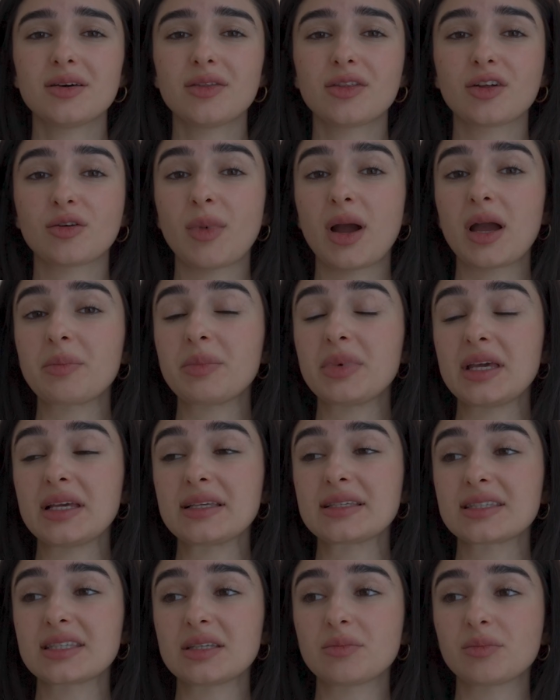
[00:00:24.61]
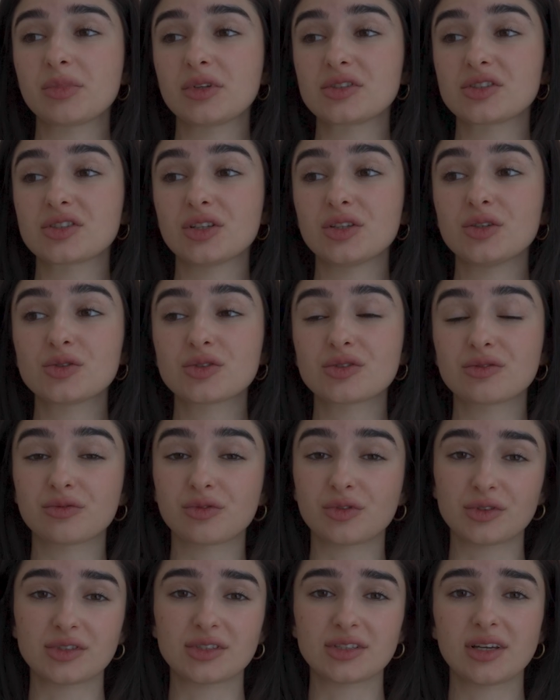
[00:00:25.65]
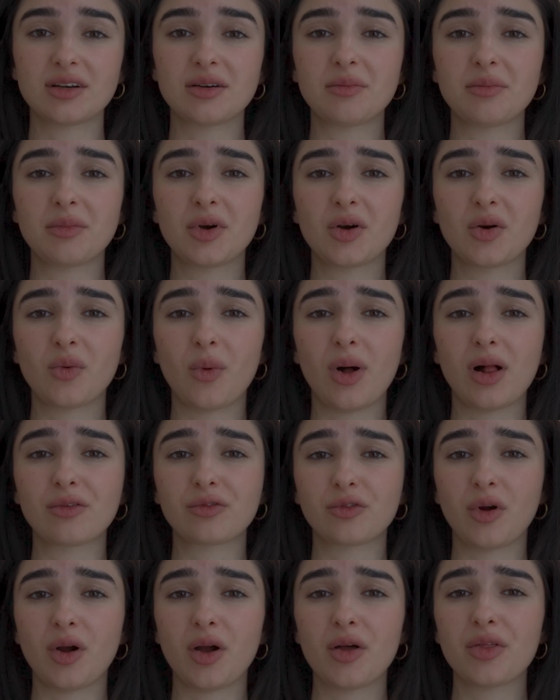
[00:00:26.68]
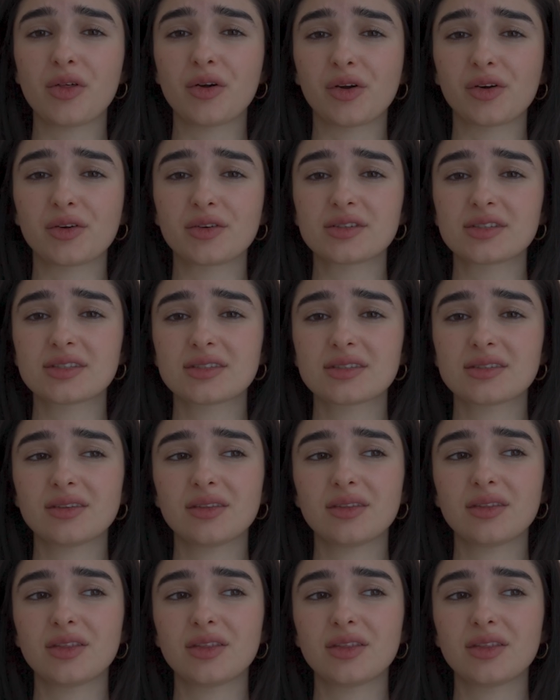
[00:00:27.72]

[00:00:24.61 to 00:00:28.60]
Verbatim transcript: There might be a simple solution for some, while for others,